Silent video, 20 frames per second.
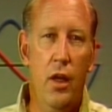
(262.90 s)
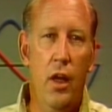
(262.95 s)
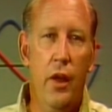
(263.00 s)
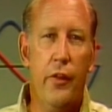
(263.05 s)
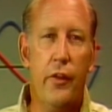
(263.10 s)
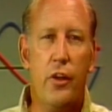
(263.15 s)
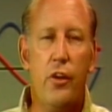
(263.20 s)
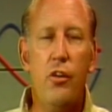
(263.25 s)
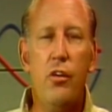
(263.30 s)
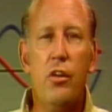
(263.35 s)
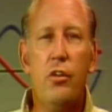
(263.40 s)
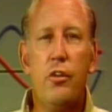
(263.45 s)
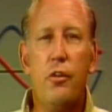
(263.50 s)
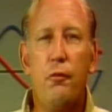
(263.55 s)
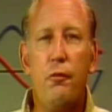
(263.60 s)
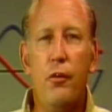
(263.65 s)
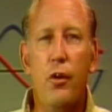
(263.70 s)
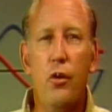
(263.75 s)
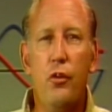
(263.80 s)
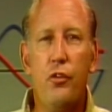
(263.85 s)
The current
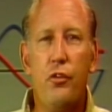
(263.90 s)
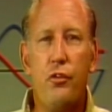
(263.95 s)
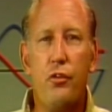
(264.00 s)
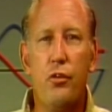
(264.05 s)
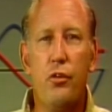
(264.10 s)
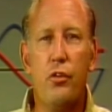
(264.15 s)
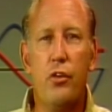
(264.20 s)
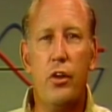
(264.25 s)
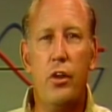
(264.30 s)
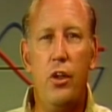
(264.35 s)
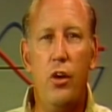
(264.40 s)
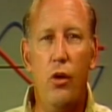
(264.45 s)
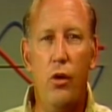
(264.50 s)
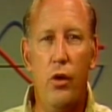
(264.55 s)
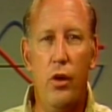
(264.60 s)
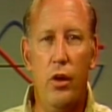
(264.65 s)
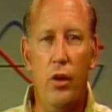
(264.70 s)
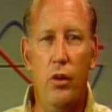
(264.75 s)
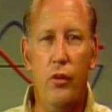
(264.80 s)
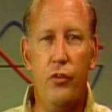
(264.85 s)
that flows through the
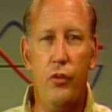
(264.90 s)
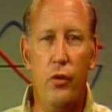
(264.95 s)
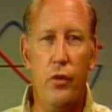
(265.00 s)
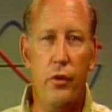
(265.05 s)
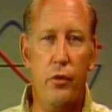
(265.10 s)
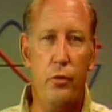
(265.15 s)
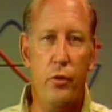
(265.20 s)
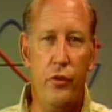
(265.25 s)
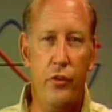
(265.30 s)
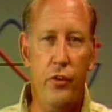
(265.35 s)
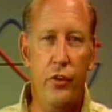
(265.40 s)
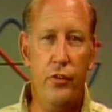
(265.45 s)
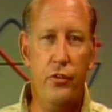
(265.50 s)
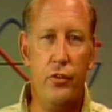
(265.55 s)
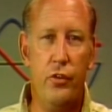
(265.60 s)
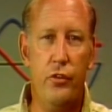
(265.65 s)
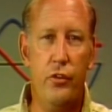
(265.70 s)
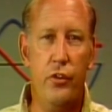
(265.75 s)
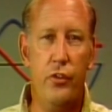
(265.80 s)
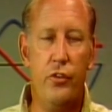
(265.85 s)
coils or the
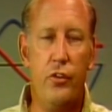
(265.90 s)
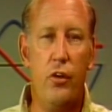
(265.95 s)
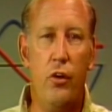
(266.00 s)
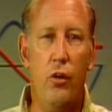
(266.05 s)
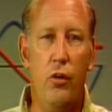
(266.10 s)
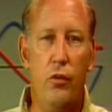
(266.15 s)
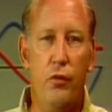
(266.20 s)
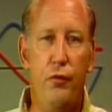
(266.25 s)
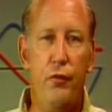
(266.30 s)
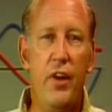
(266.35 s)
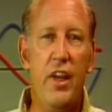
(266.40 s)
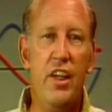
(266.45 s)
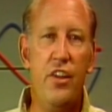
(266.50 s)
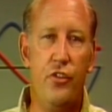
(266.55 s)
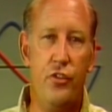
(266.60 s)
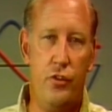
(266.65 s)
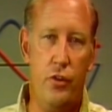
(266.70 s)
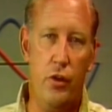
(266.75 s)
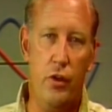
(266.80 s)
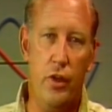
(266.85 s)
resistors is called
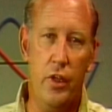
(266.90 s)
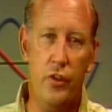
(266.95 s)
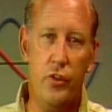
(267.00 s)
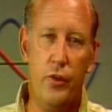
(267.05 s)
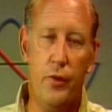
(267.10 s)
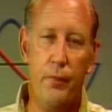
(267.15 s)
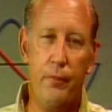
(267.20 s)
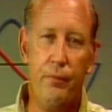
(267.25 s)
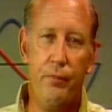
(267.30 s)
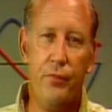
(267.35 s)
phase current.